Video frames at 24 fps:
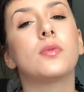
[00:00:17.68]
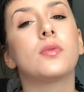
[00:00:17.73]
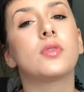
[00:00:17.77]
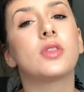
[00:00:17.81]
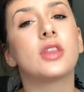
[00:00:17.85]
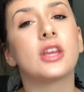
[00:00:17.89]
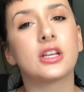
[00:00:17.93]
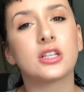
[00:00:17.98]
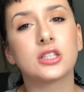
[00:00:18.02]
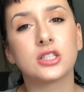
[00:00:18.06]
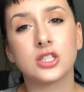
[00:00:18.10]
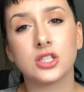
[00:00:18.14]

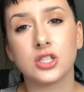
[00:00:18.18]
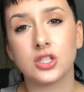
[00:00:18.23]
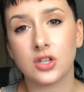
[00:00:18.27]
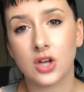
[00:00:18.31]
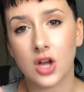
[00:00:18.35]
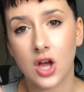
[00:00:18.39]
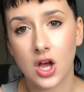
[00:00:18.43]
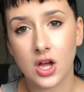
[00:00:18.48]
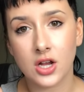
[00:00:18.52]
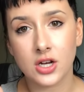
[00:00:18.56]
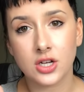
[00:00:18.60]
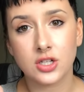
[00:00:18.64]
things
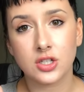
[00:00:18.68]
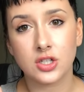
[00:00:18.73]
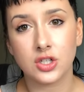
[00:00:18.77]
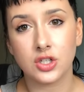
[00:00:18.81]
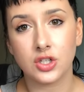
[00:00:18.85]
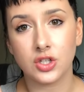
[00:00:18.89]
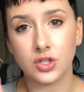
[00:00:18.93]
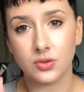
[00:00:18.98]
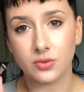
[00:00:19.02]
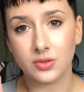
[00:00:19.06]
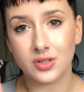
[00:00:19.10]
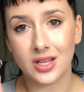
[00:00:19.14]
not to
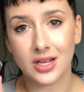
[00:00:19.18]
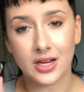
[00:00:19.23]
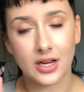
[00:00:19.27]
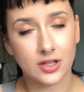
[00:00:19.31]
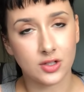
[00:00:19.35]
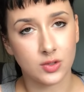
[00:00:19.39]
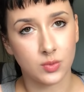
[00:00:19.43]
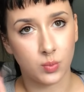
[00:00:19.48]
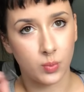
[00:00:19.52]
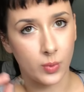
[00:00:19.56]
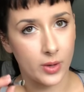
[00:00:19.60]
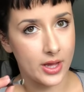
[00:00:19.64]
do
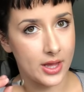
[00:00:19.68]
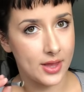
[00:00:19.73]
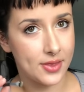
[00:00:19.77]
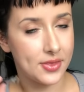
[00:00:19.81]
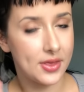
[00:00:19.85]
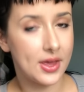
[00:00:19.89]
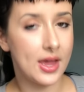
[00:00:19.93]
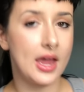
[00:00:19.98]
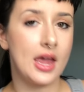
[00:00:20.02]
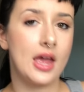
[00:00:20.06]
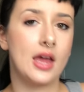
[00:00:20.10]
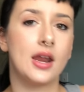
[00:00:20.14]
Xanax with,
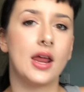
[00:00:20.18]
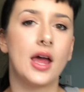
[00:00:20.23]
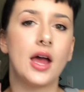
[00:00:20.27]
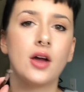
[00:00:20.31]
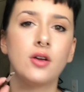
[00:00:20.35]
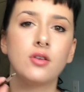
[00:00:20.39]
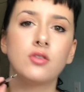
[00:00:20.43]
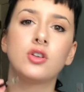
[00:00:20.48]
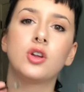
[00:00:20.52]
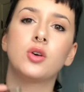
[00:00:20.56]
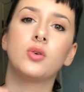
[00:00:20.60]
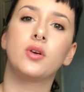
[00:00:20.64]
and
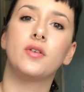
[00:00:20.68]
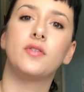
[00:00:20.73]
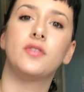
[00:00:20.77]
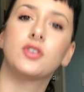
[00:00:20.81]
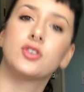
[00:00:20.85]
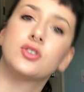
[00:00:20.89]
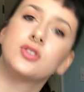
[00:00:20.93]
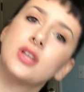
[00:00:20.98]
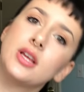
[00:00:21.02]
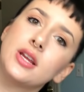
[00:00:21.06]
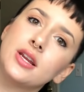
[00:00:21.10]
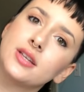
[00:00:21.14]
how to know if
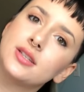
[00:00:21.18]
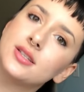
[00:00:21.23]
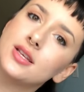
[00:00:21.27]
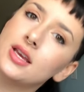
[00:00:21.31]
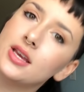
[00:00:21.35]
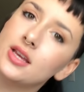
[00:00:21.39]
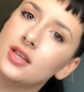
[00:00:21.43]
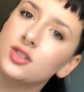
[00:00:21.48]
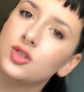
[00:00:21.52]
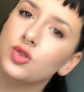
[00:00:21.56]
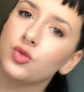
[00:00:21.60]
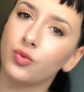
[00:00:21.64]
your Xanax
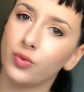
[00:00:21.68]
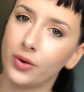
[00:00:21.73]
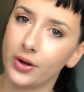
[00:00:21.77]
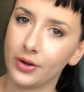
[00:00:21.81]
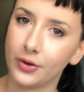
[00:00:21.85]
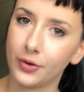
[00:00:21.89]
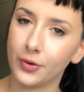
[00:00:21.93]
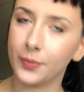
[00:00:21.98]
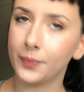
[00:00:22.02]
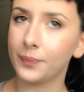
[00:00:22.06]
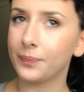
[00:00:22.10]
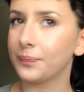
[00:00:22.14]
is
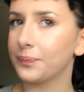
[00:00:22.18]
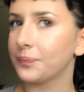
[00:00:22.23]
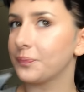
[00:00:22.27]
real.